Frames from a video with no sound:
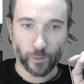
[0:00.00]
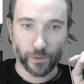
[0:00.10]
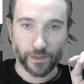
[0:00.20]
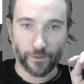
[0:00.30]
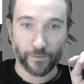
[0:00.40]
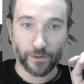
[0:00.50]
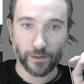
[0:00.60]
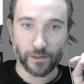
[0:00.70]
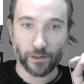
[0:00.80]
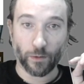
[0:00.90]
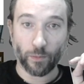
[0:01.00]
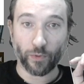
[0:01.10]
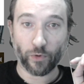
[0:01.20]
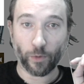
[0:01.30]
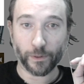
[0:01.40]
was the first
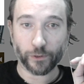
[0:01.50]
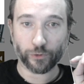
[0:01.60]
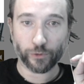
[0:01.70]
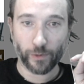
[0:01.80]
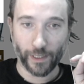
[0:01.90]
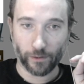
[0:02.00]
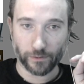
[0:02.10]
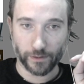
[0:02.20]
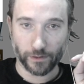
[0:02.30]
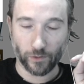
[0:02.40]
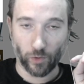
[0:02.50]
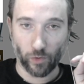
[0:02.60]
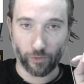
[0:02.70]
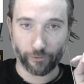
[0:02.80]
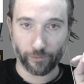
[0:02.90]
proper true outing
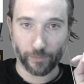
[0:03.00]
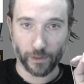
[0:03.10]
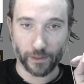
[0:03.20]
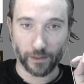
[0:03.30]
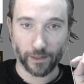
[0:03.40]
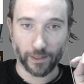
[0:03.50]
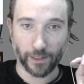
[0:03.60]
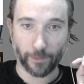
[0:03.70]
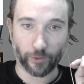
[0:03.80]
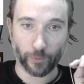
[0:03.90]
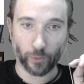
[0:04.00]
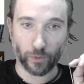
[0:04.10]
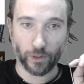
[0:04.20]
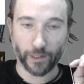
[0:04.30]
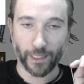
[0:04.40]
of my little
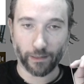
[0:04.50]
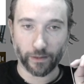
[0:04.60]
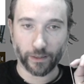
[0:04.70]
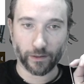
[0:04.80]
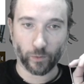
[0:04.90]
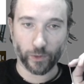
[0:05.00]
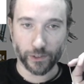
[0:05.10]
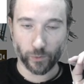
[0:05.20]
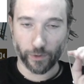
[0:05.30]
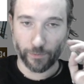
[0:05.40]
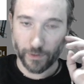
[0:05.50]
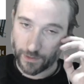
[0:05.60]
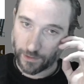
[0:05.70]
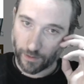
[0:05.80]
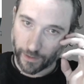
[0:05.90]
collapsible carrier, which we've been
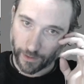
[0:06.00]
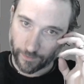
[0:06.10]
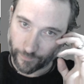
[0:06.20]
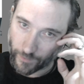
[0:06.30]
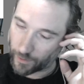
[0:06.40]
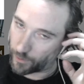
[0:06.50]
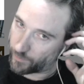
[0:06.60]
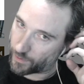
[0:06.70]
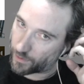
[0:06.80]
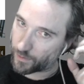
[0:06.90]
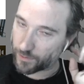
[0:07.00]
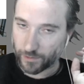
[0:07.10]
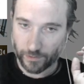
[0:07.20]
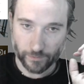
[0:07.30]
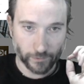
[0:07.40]
designing over the
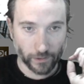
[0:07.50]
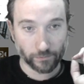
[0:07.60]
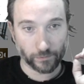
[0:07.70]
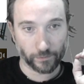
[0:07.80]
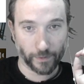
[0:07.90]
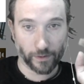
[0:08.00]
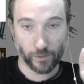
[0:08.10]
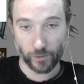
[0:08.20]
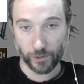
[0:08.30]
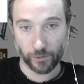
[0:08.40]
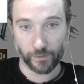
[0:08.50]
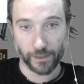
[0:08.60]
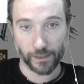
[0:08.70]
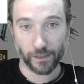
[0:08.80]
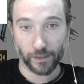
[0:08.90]
last month or two,
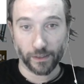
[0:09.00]
really.